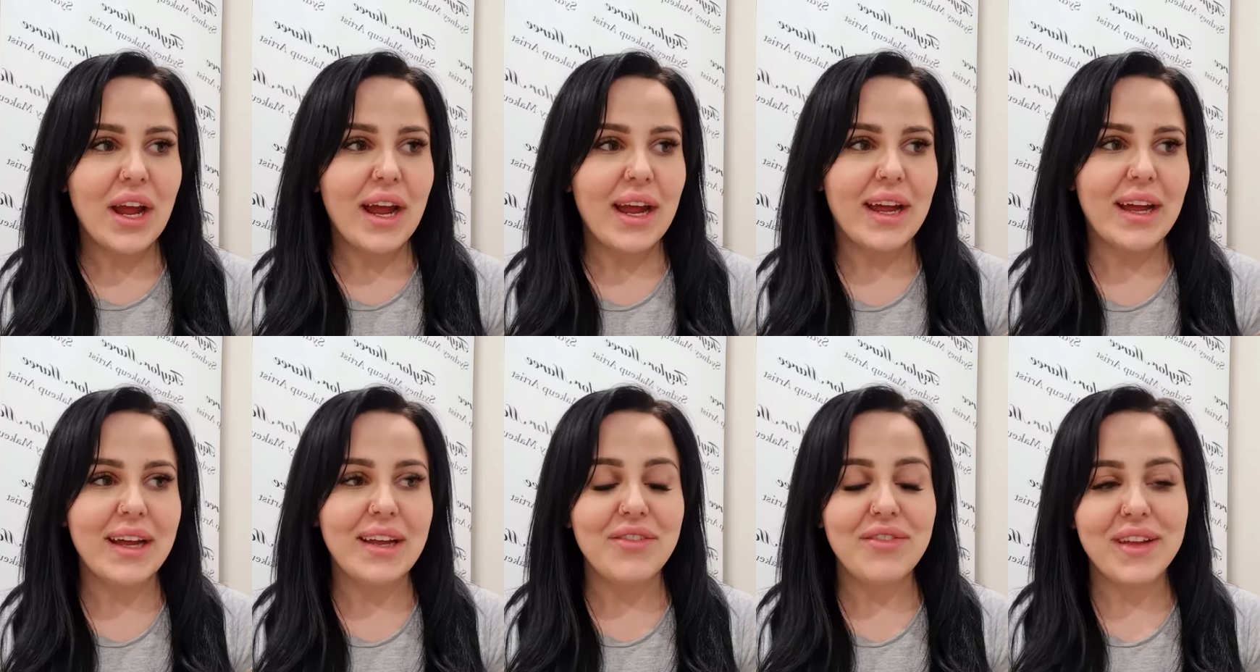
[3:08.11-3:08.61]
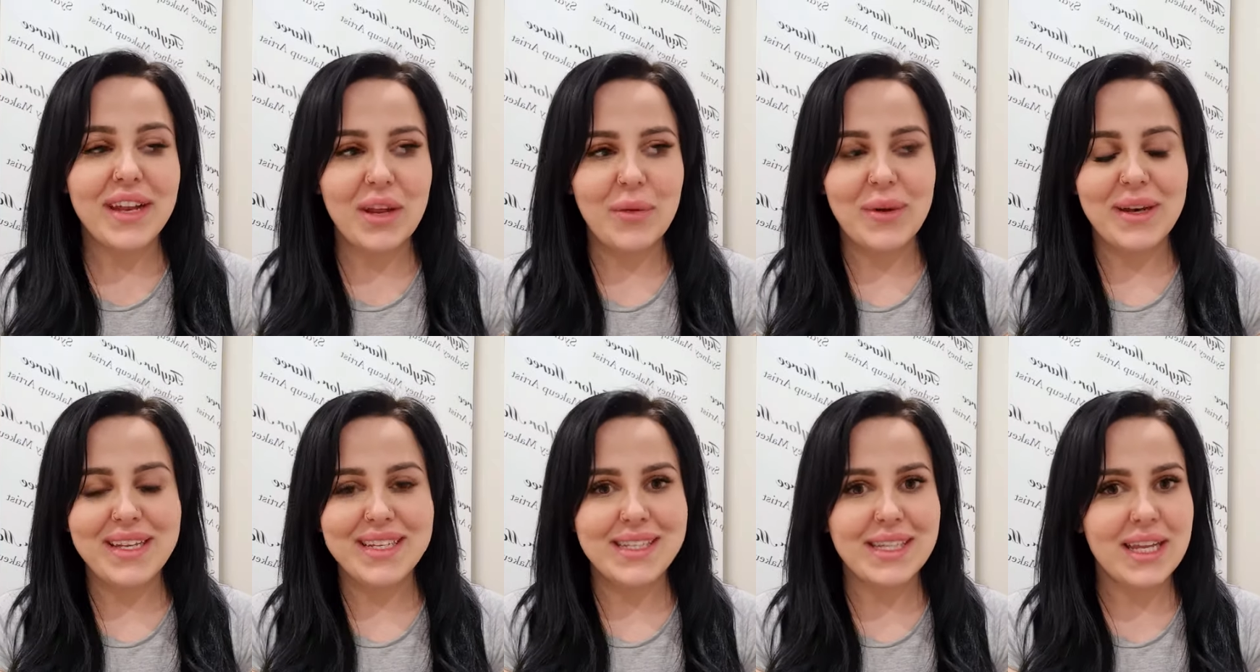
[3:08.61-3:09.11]
If
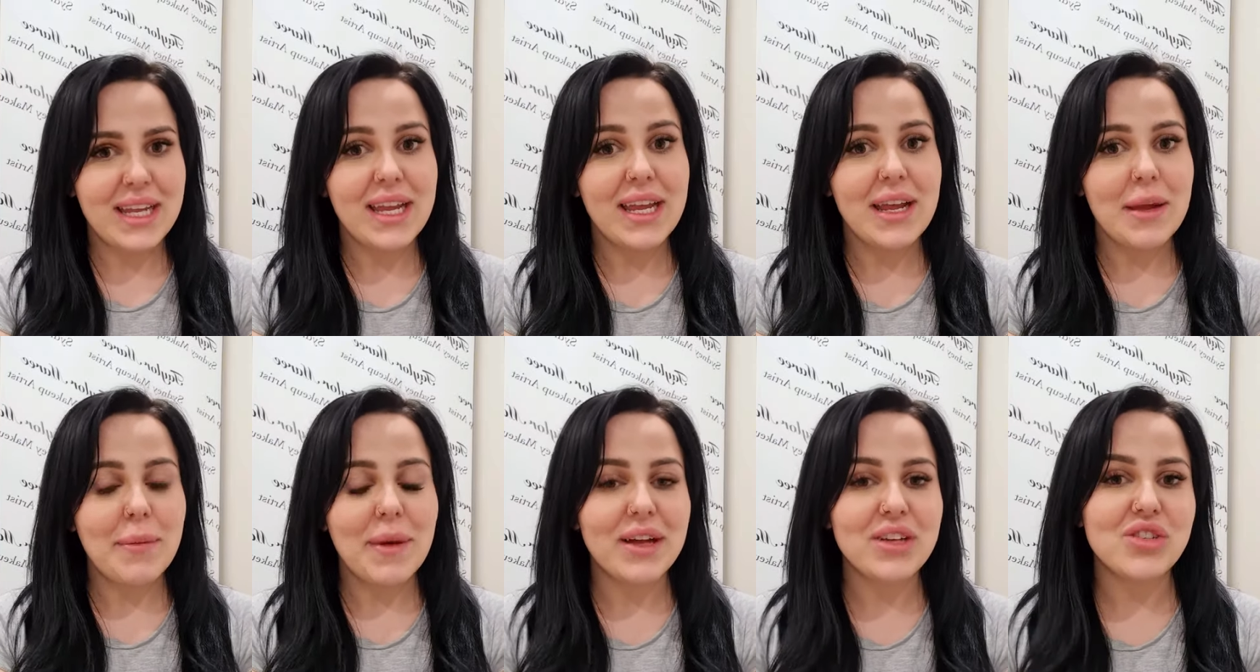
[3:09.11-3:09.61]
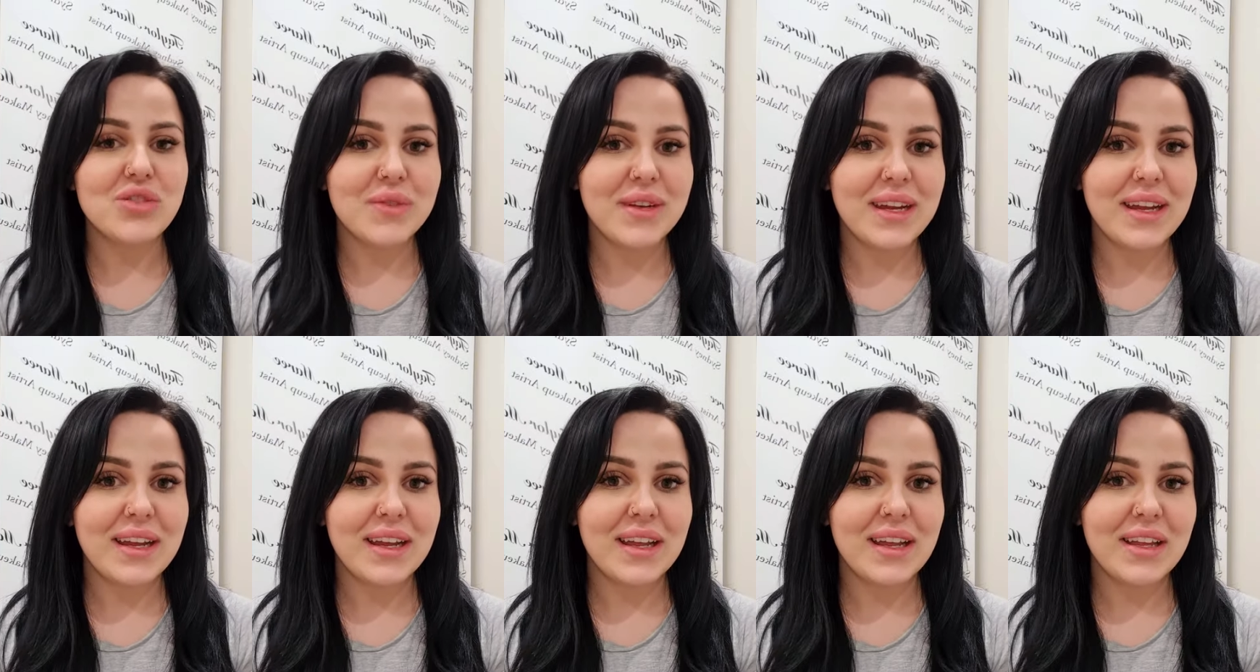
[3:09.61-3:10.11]
anyone is thinking about
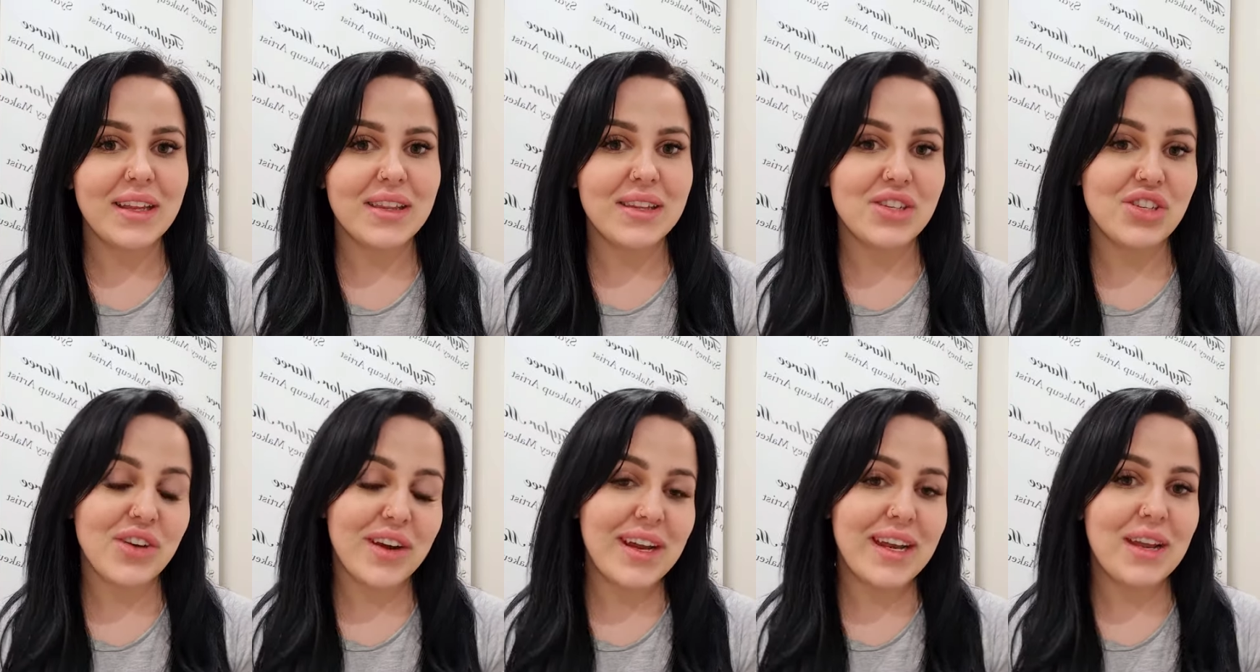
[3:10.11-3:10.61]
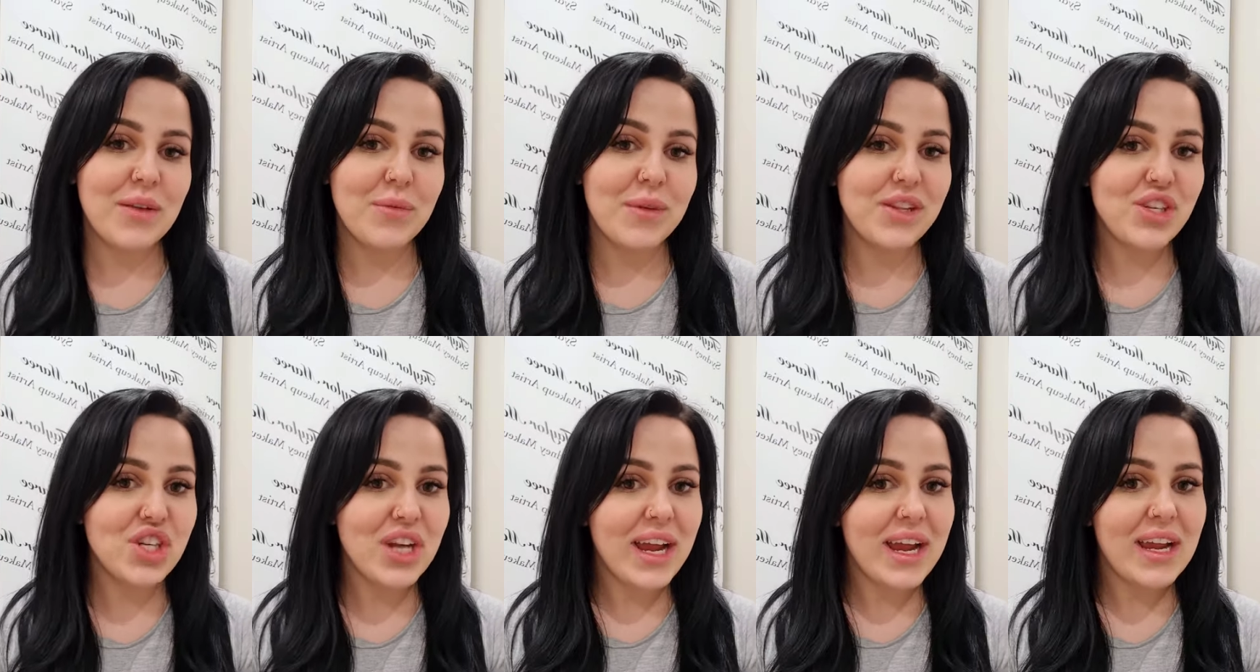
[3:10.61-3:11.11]
doing the training with
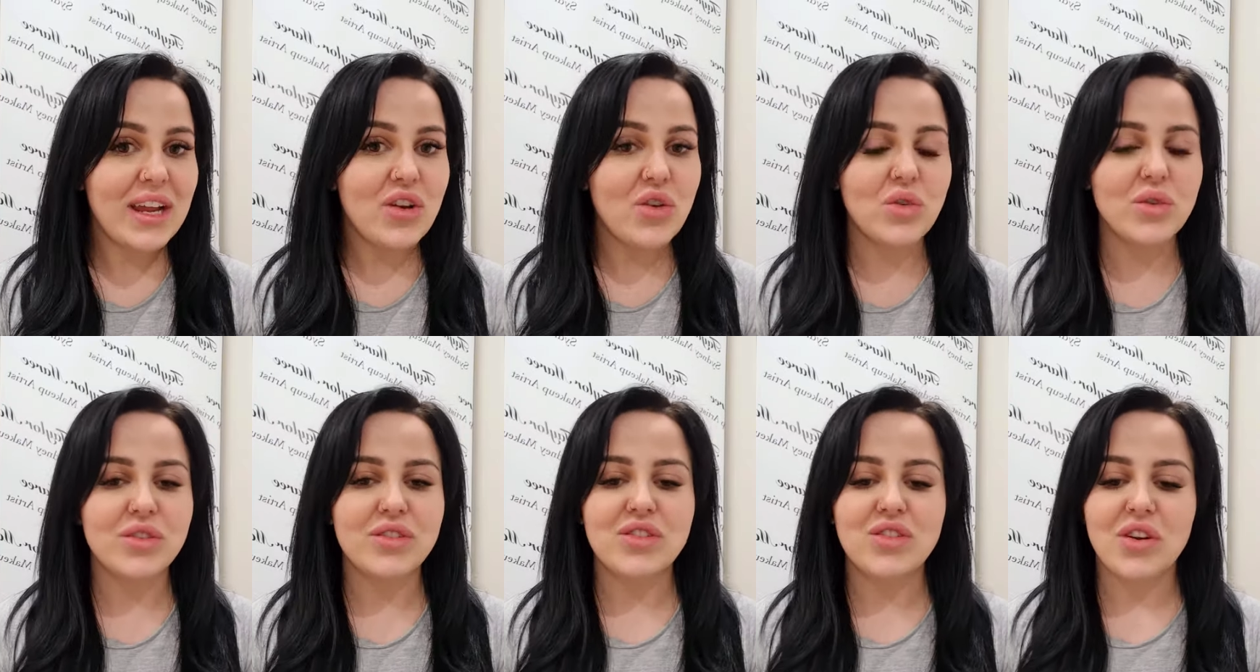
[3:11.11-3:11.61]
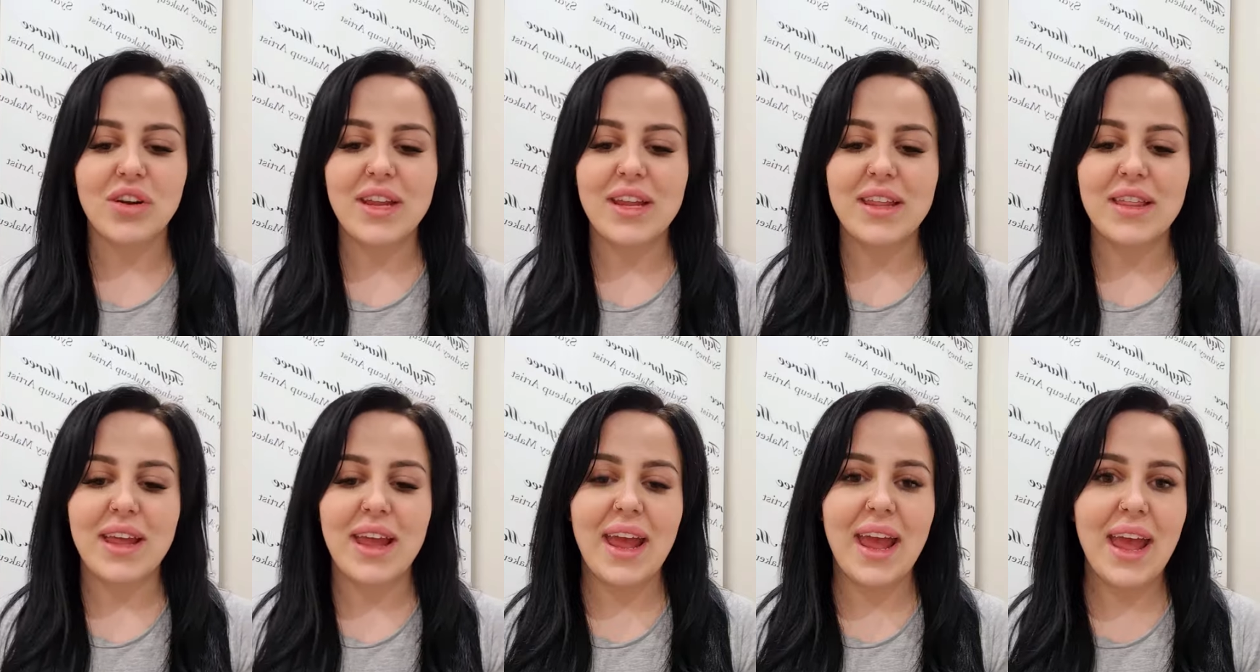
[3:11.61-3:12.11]
Jayne or
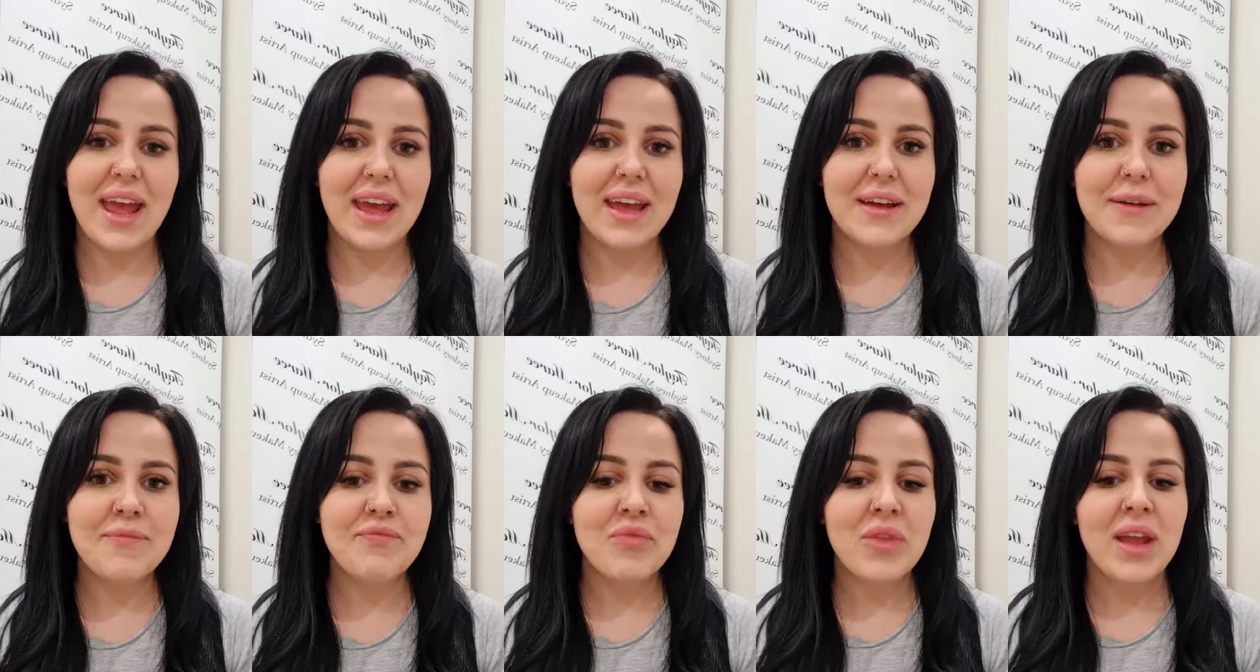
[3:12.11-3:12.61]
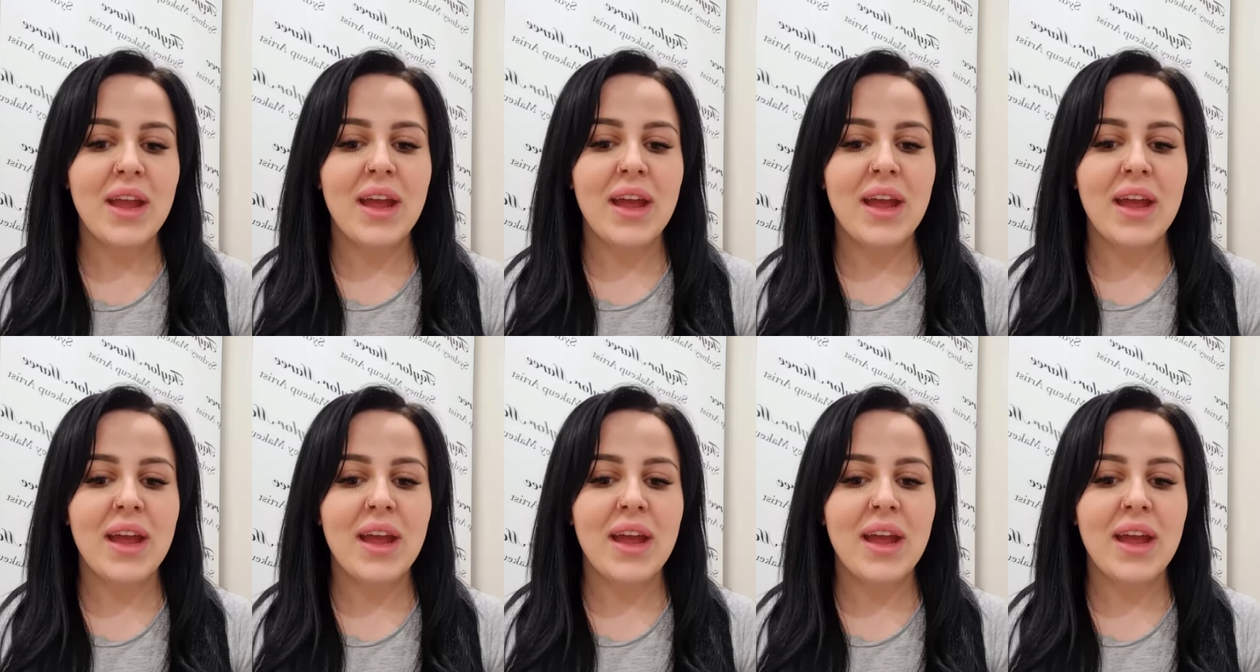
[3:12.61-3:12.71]
stocking their hair,